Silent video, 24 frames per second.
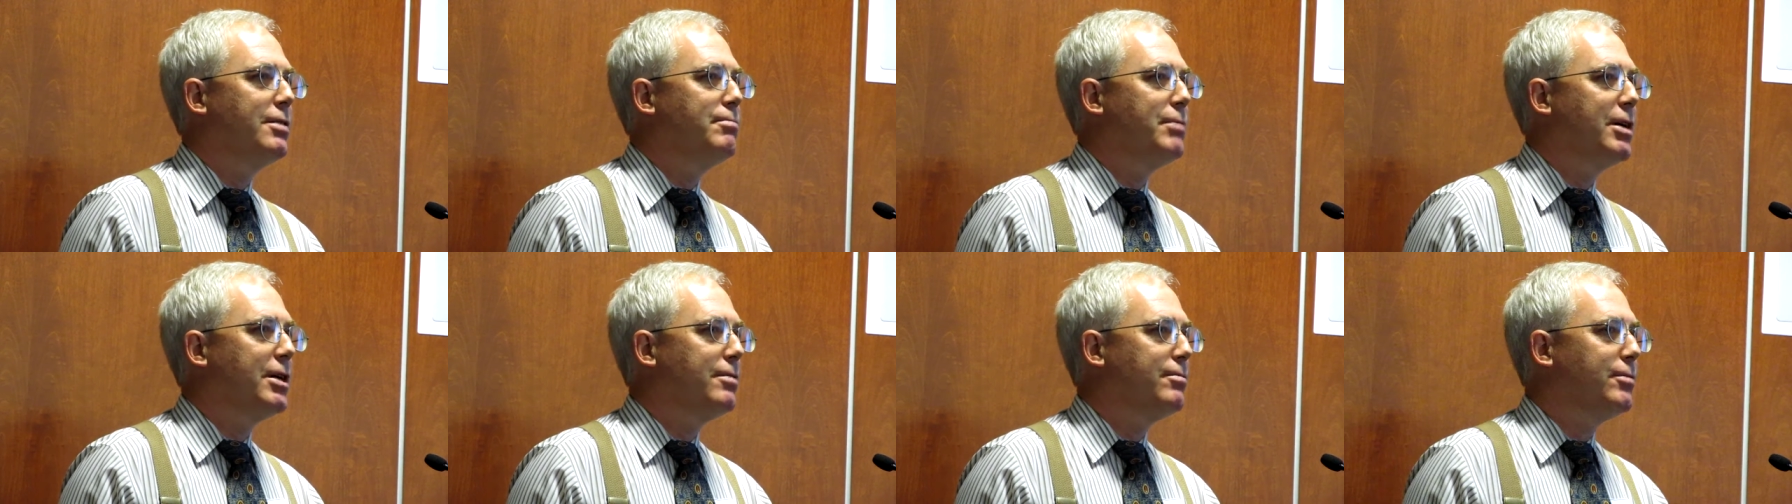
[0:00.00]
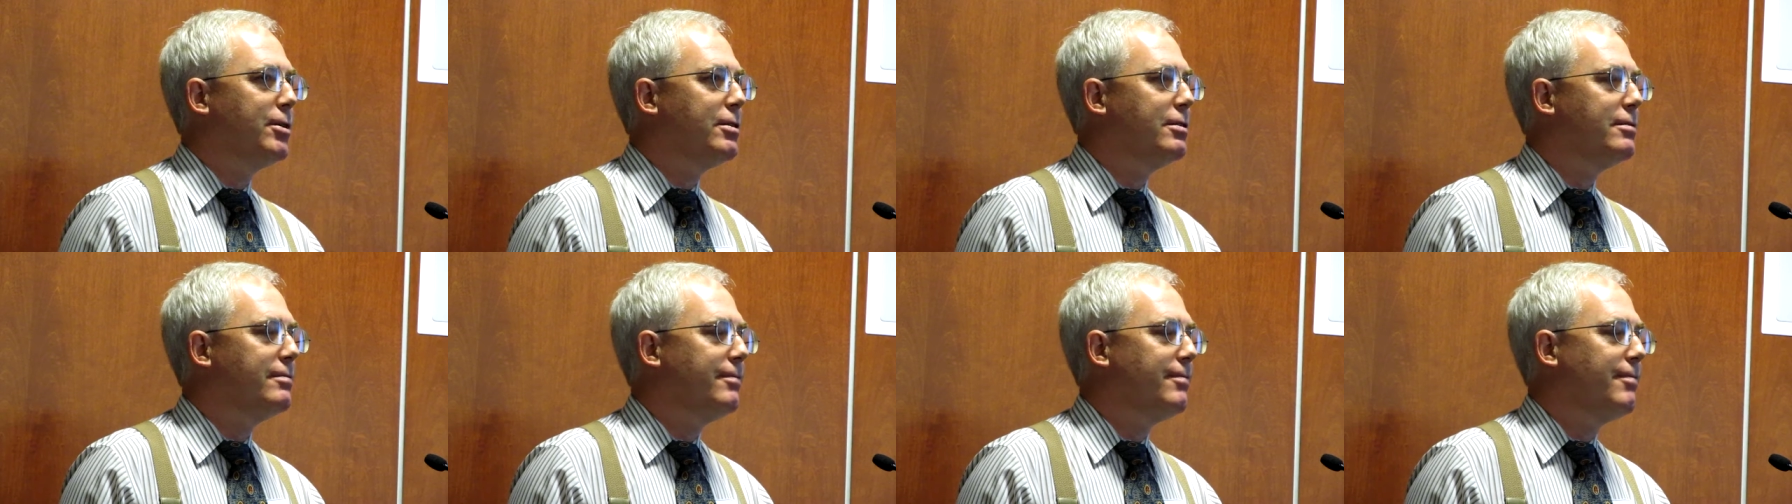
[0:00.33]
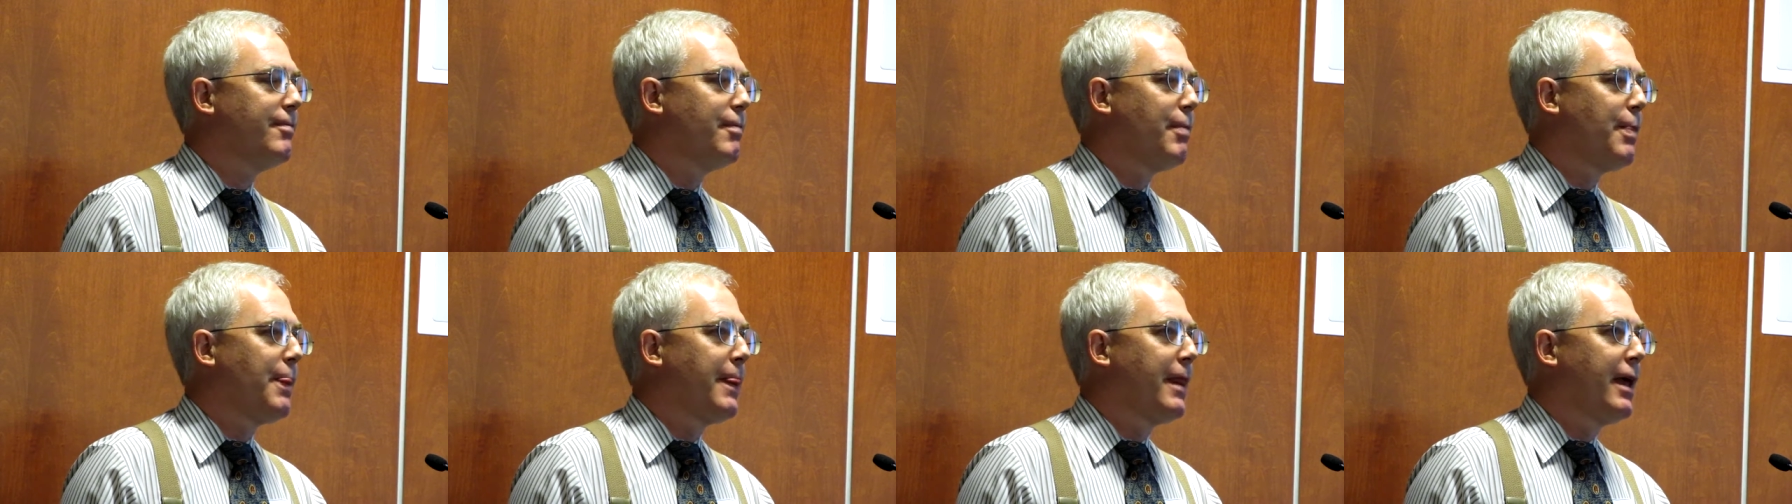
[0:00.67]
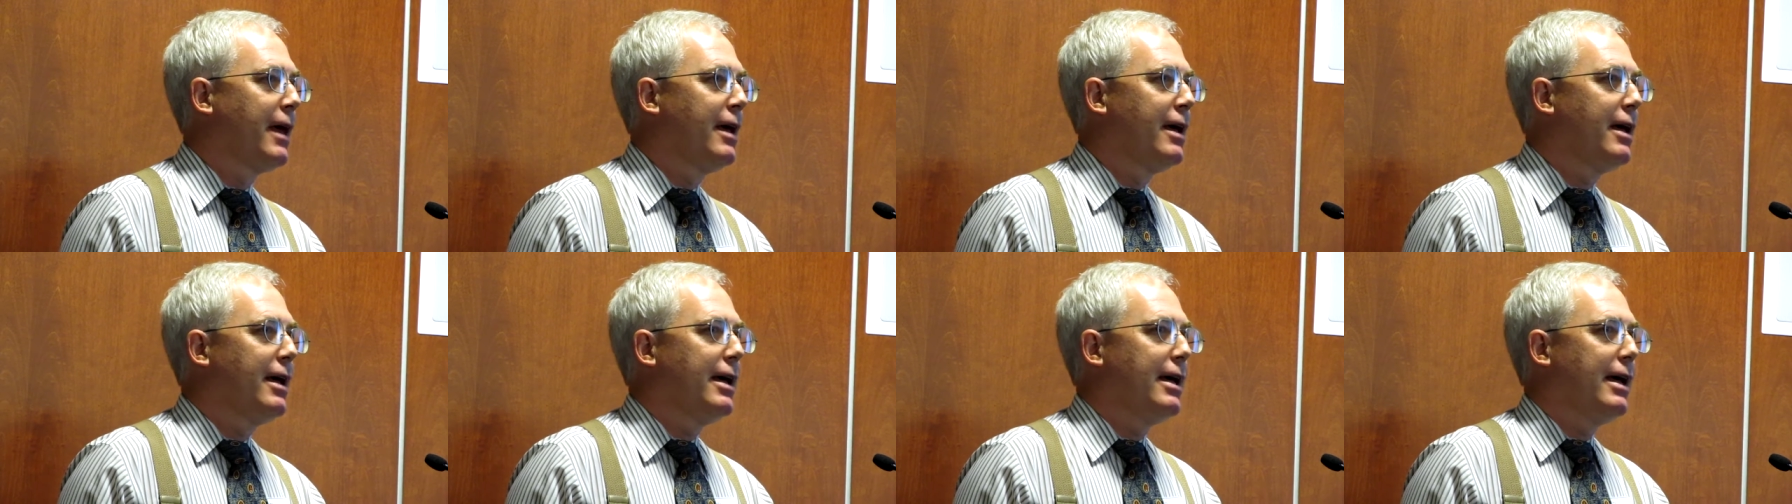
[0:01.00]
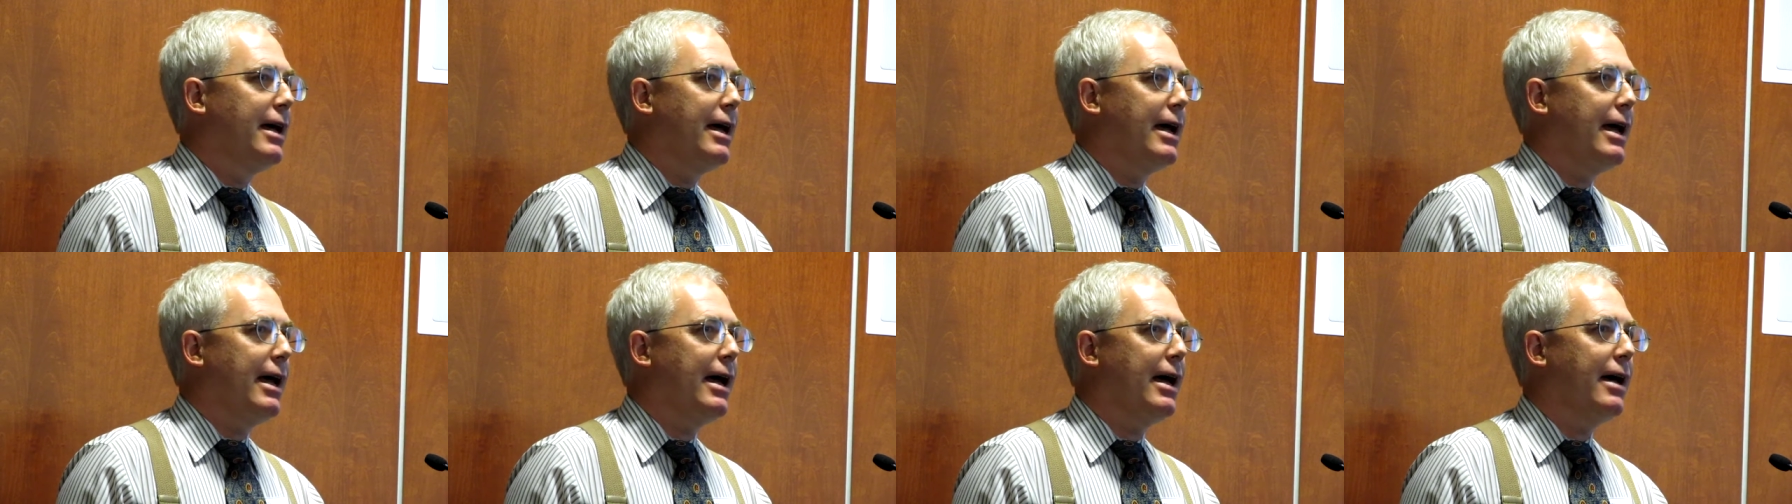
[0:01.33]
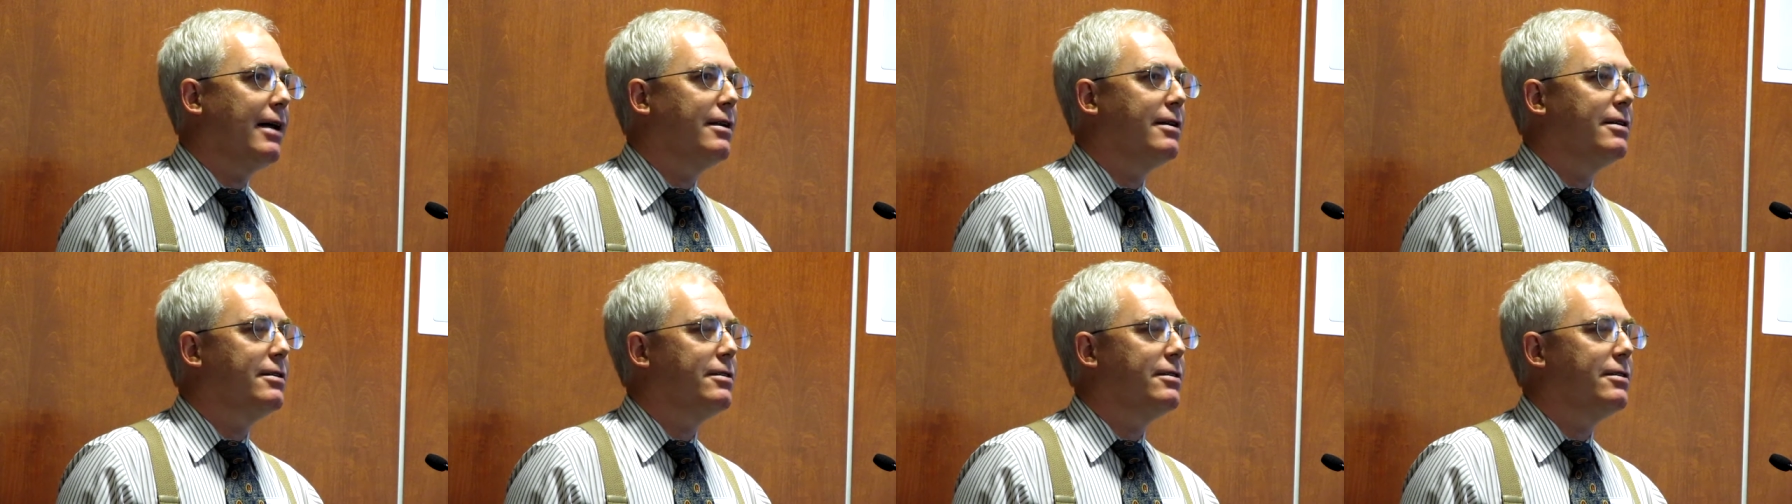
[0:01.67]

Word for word: minimal. And